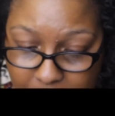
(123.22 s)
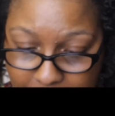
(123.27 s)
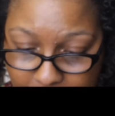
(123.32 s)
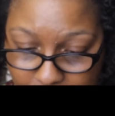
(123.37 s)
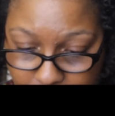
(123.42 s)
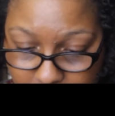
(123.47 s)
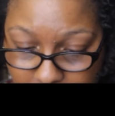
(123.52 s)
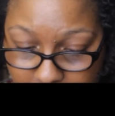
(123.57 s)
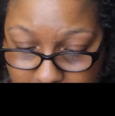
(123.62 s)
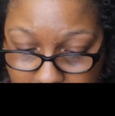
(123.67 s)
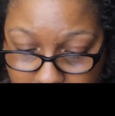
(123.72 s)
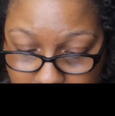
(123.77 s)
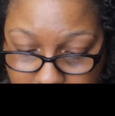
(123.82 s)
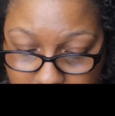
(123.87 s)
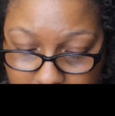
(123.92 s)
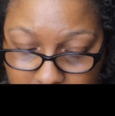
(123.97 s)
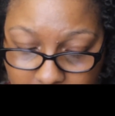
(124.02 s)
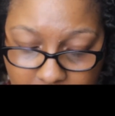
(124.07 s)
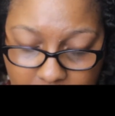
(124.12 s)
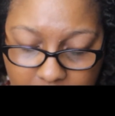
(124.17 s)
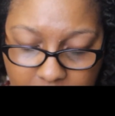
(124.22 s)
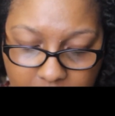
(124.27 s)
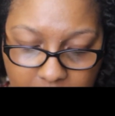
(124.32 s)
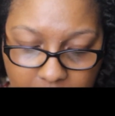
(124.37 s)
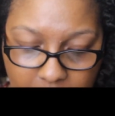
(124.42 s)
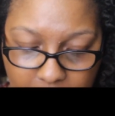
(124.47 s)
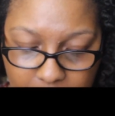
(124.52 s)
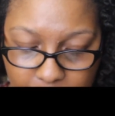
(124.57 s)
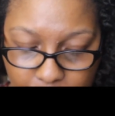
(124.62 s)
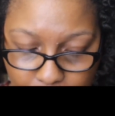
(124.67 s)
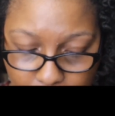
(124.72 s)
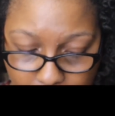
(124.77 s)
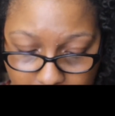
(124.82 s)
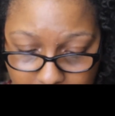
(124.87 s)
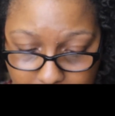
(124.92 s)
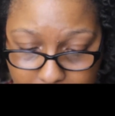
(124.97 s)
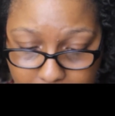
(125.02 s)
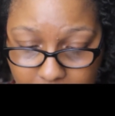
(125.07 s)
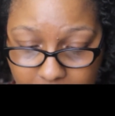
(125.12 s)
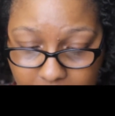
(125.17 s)
about these. I don't know how
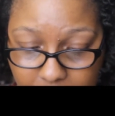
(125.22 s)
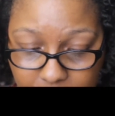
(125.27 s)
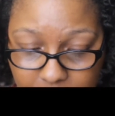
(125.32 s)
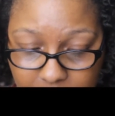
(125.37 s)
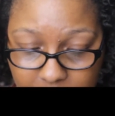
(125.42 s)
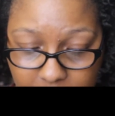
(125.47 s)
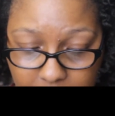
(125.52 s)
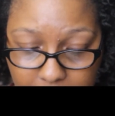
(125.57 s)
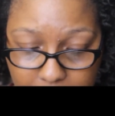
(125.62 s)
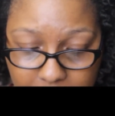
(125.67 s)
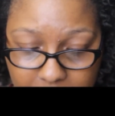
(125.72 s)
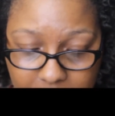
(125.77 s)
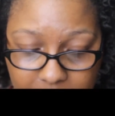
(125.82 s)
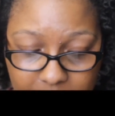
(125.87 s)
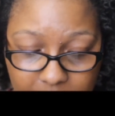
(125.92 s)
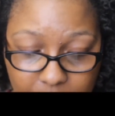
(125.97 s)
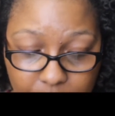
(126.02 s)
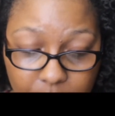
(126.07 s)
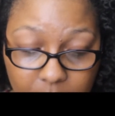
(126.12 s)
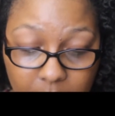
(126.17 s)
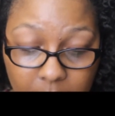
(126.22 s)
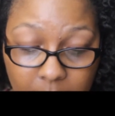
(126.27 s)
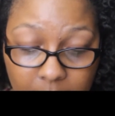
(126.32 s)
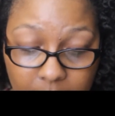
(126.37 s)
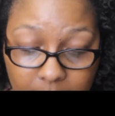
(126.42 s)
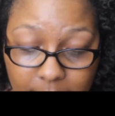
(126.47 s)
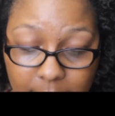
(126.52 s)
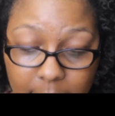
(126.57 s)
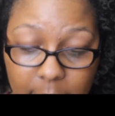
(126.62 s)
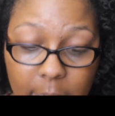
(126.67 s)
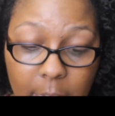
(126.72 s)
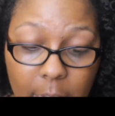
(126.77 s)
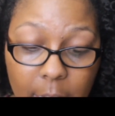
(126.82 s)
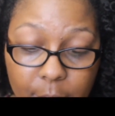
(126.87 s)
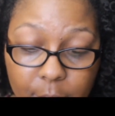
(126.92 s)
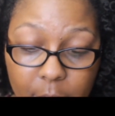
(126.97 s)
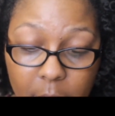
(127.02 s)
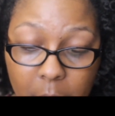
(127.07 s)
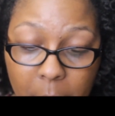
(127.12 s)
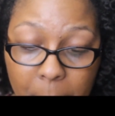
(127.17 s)
to pronounce it, but Cefalati
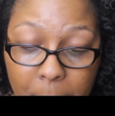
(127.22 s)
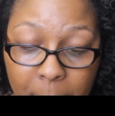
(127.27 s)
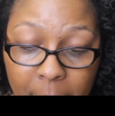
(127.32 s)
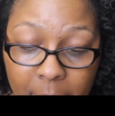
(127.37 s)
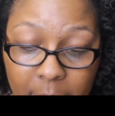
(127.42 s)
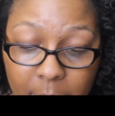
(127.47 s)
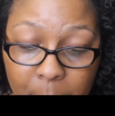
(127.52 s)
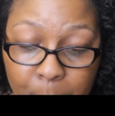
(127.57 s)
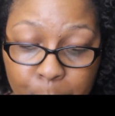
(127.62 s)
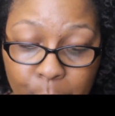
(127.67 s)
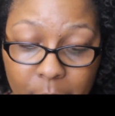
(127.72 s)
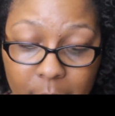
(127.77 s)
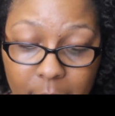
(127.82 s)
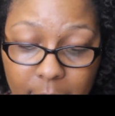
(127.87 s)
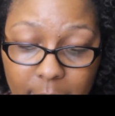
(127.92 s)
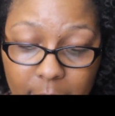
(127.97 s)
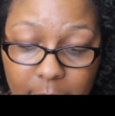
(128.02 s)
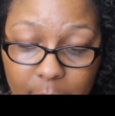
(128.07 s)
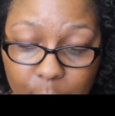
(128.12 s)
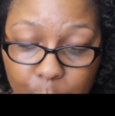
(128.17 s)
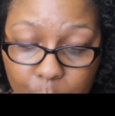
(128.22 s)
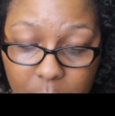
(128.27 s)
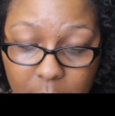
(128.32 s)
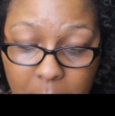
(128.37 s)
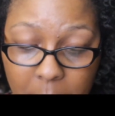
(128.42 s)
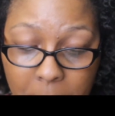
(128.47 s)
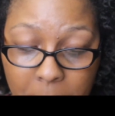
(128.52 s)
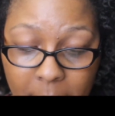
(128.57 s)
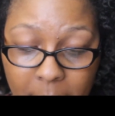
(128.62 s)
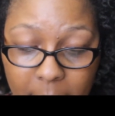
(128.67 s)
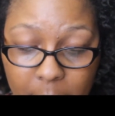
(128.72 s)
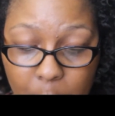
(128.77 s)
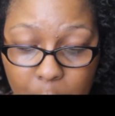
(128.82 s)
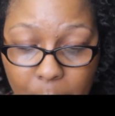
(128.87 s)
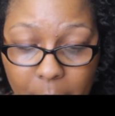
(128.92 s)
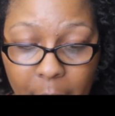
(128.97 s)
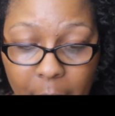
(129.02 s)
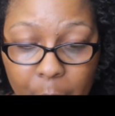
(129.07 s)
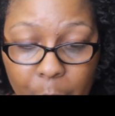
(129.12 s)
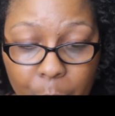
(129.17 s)
oven baked breadsticks with tomato
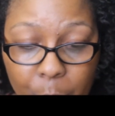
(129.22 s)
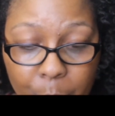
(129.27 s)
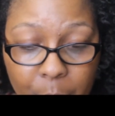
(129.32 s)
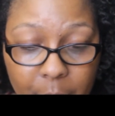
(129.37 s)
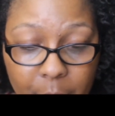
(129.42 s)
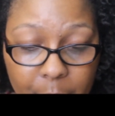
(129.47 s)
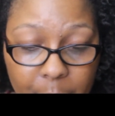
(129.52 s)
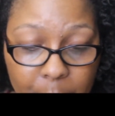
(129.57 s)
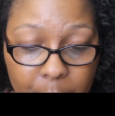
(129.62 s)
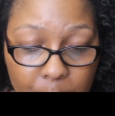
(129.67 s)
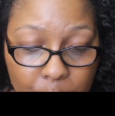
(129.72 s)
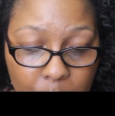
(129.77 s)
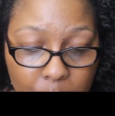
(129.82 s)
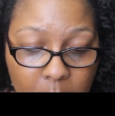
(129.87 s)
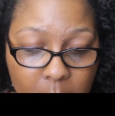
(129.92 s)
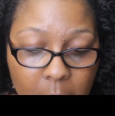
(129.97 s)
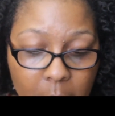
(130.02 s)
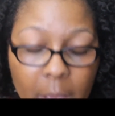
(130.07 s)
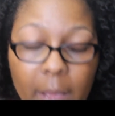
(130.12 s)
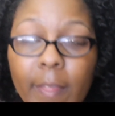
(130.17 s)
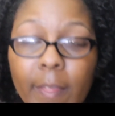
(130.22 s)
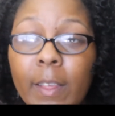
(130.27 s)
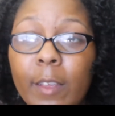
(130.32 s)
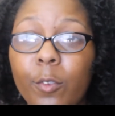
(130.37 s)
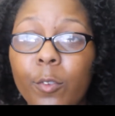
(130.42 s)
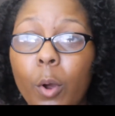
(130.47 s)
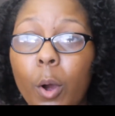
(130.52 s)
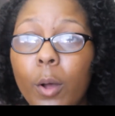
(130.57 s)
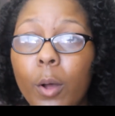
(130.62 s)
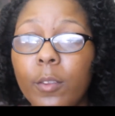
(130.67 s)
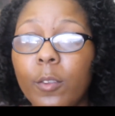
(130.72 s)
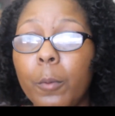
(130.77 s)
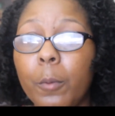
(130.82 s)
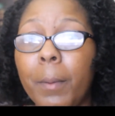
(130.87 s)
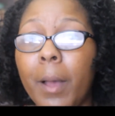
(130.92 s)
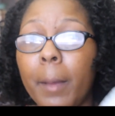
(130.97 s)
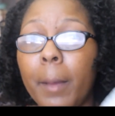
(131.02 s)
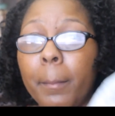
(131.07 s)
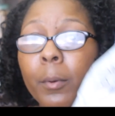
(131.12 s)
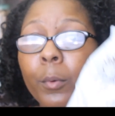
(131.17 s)
and oregano. These are also by